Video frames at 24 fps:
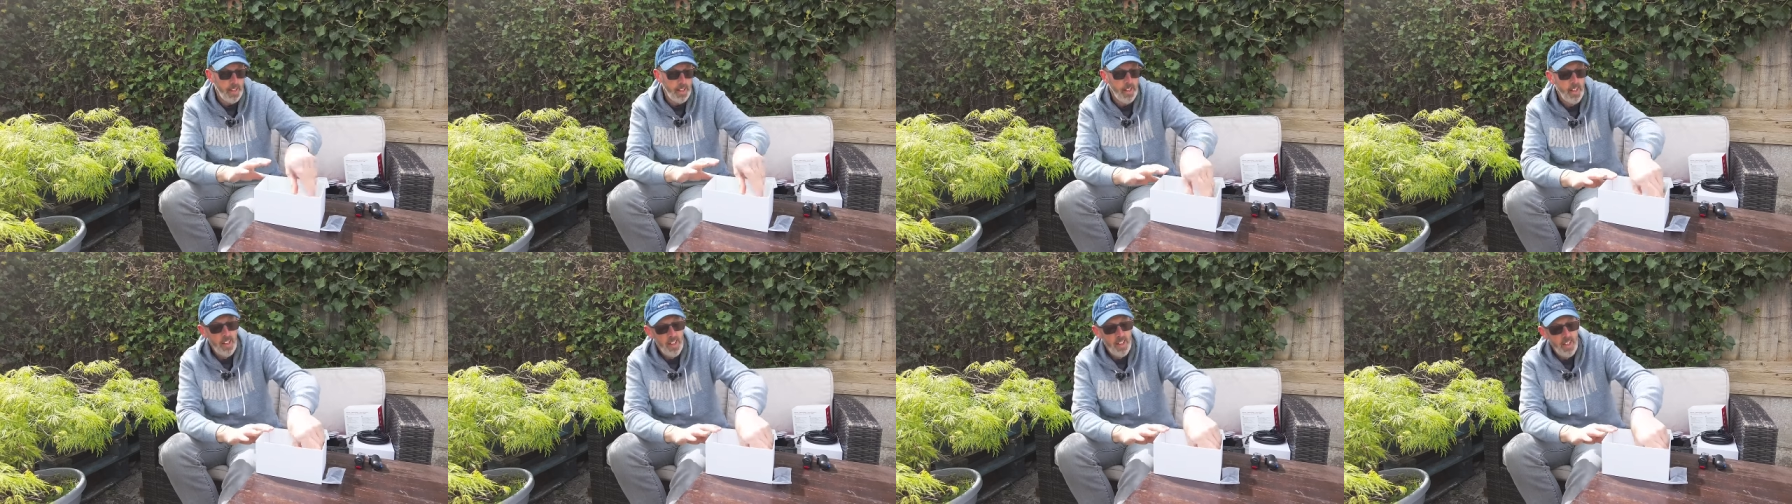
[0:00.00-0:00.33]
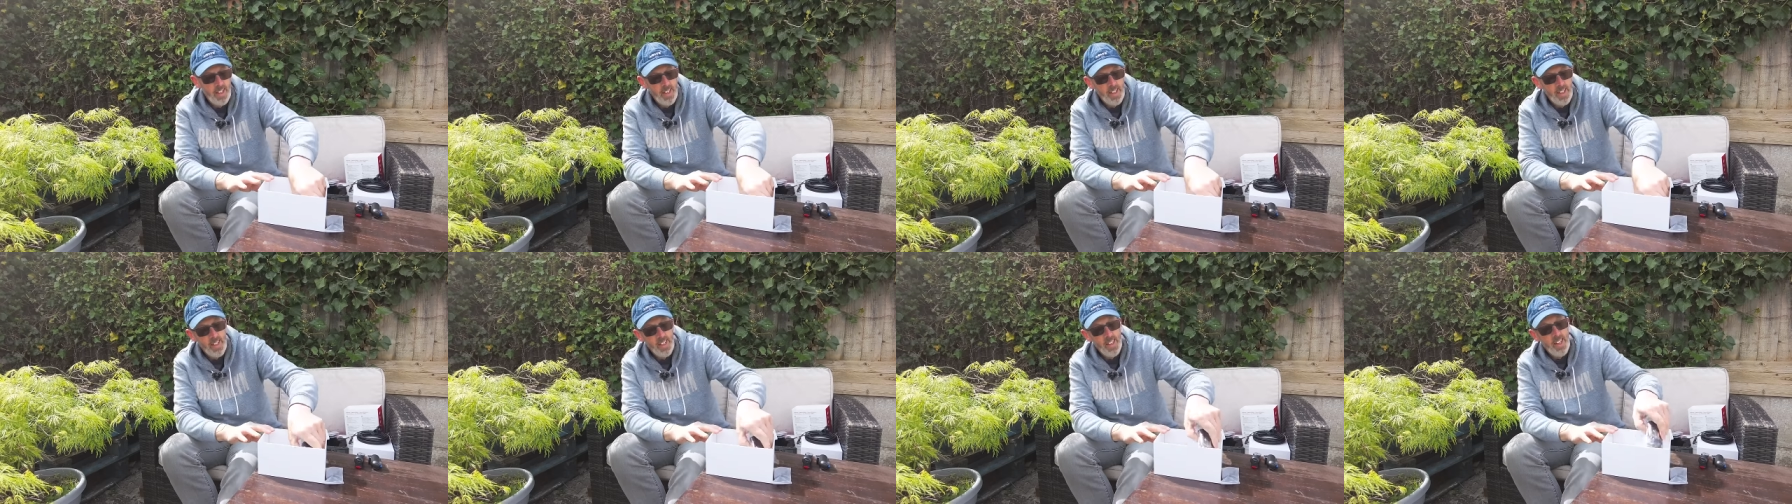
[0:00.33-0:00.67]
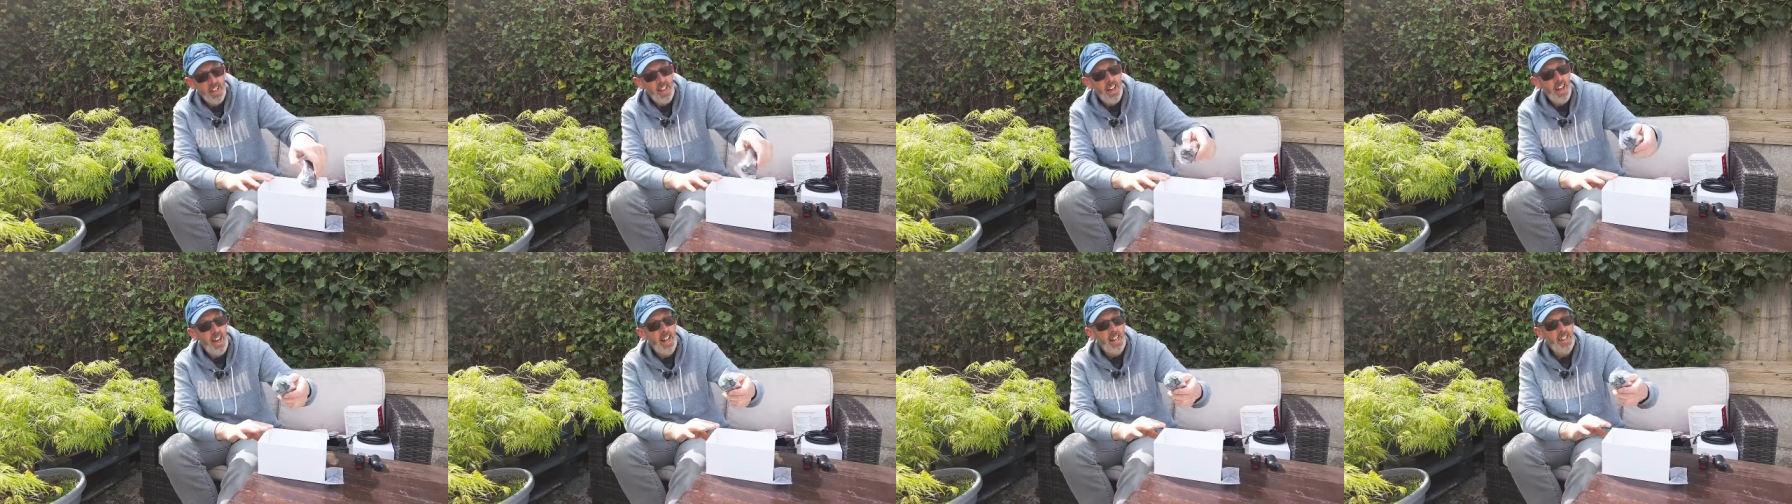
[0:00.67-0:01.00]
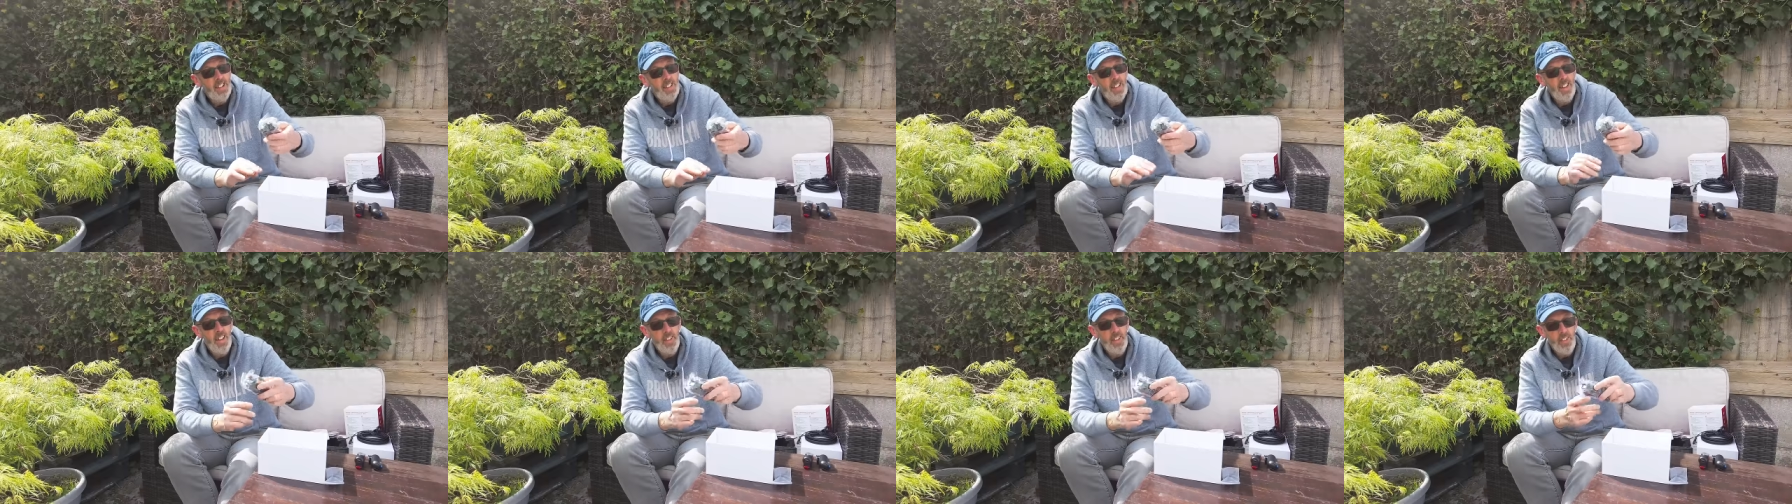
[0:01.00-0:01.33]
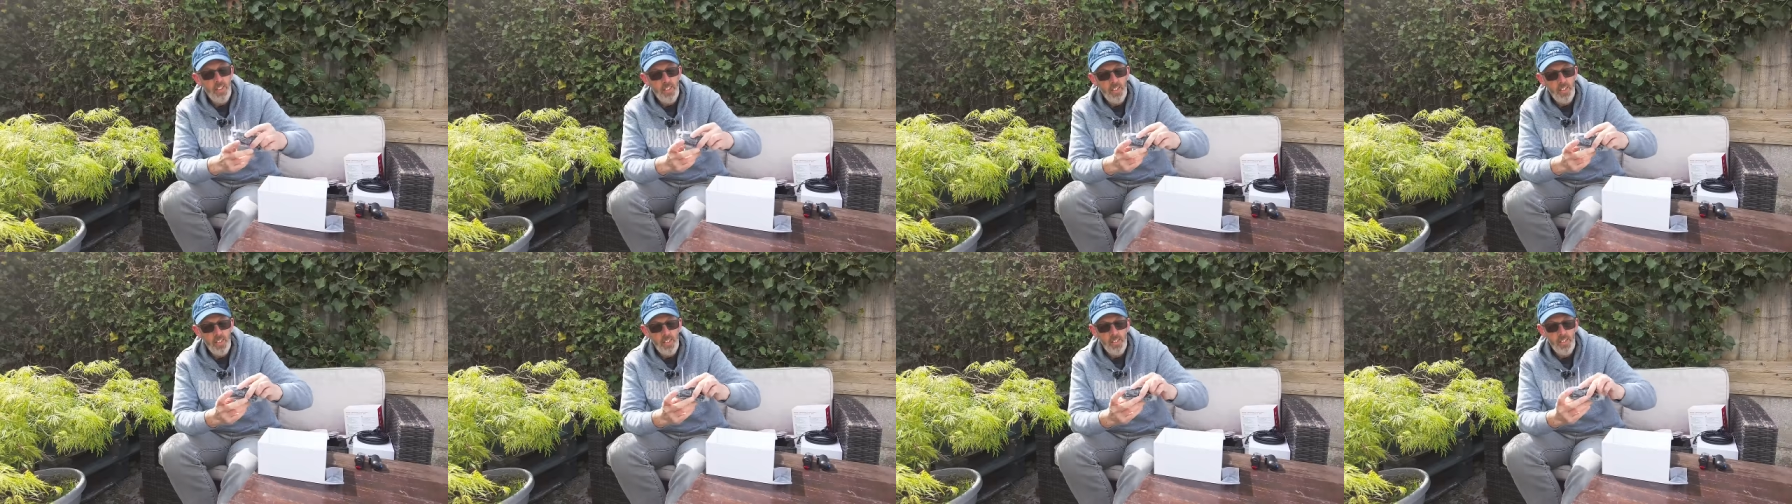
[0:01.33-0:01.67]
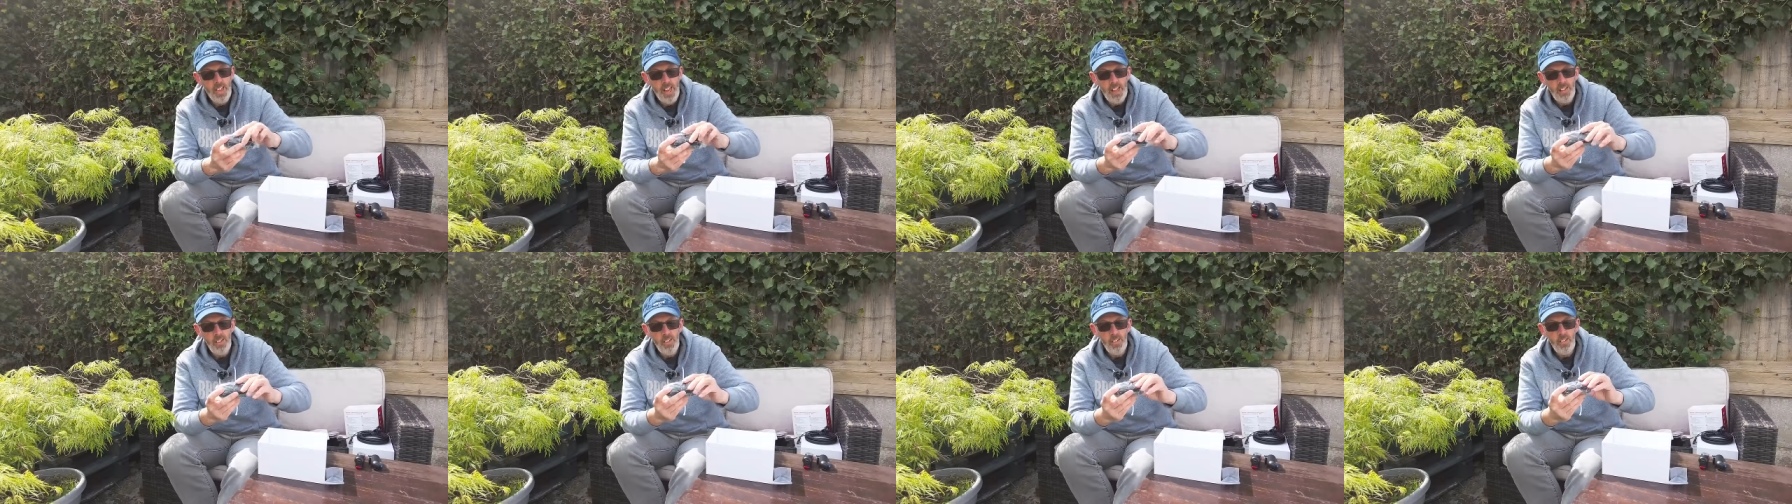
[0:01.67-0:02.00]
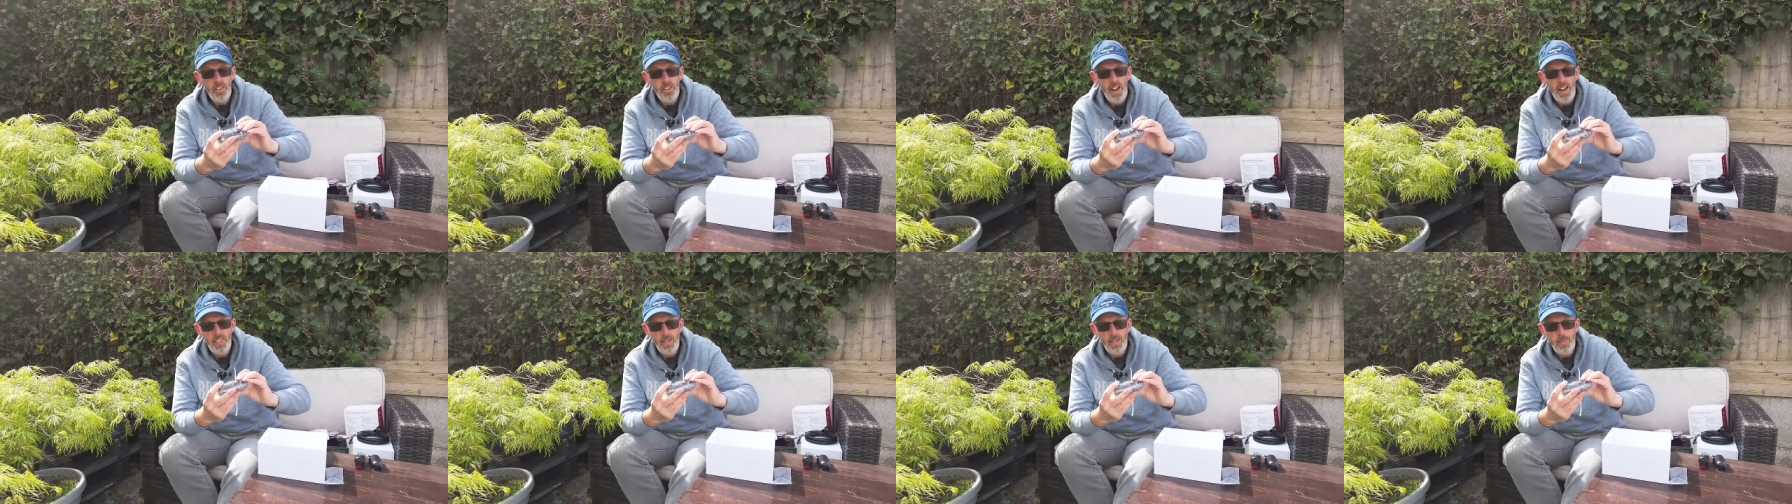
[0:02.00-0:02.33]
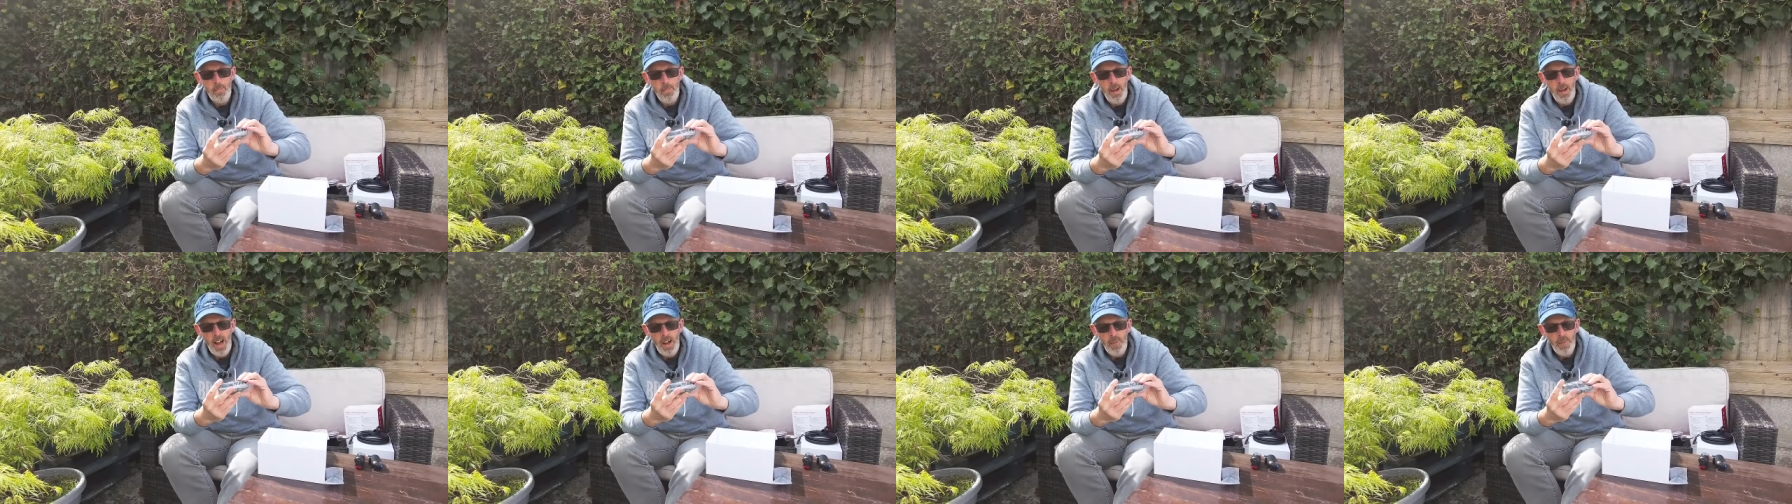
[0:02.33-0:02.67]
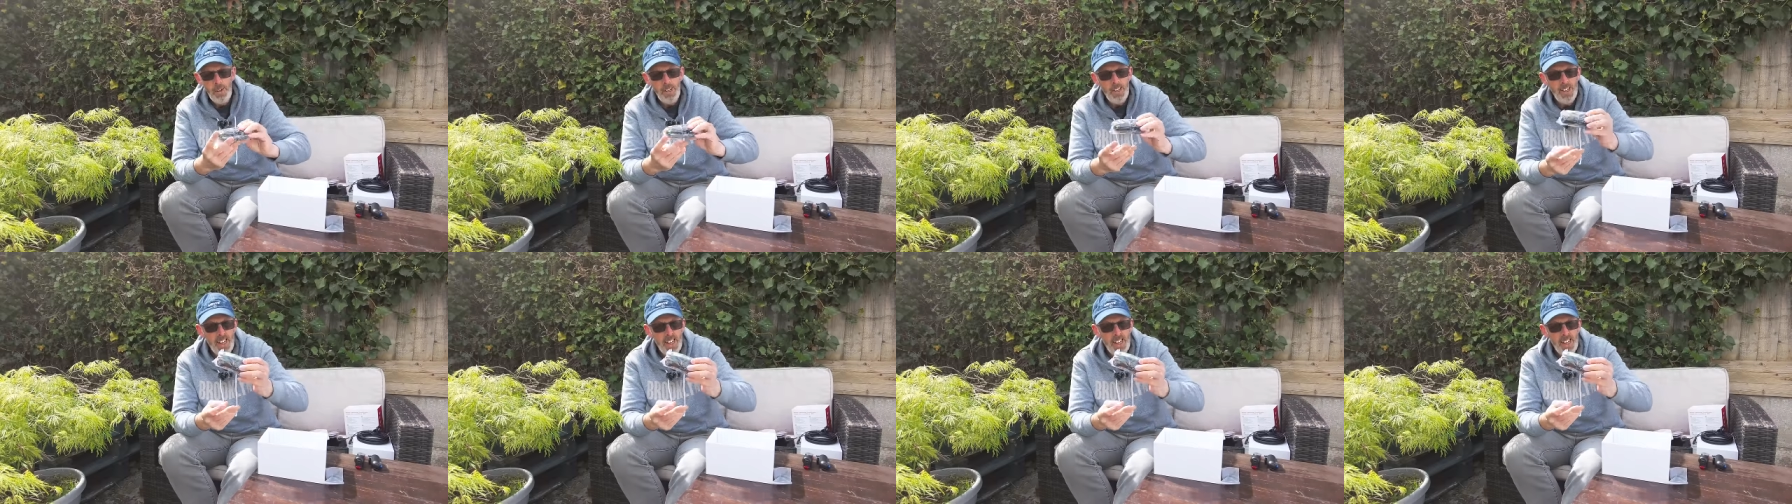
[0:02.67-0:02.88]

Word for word: it and uh, th that looks like the power